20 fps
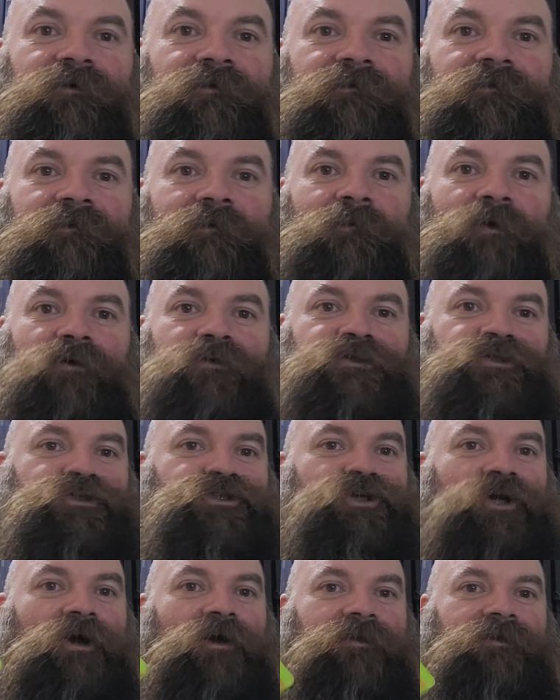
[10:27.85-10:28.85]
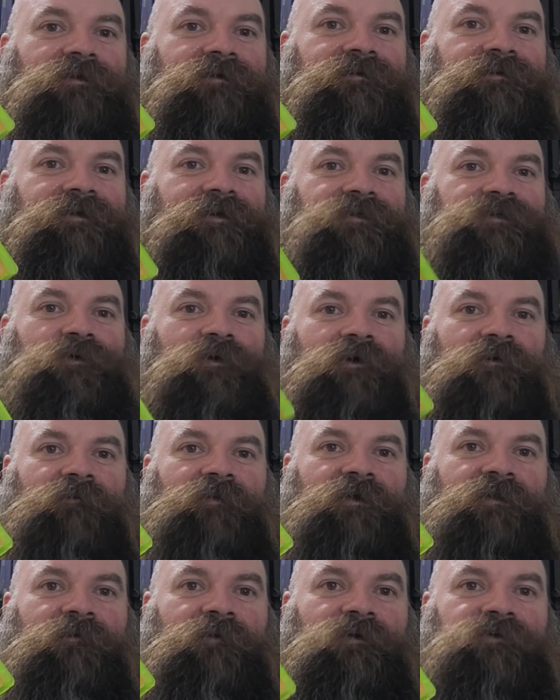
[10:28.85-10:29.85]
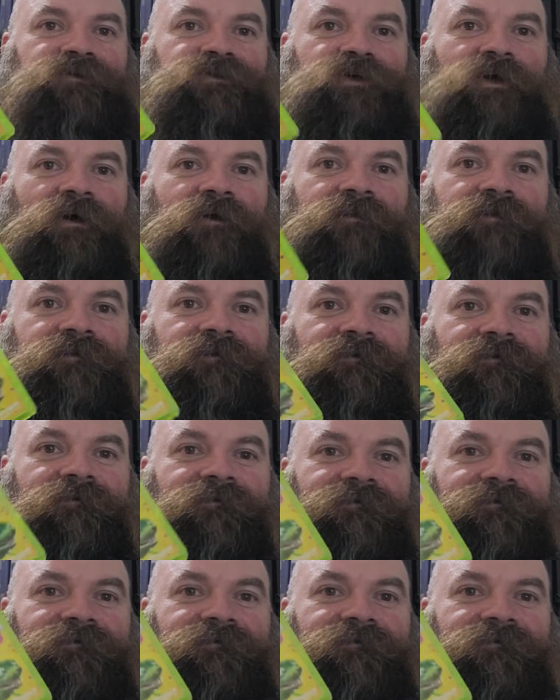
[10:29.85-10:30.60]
the most chocolate because you want to be the most chocolate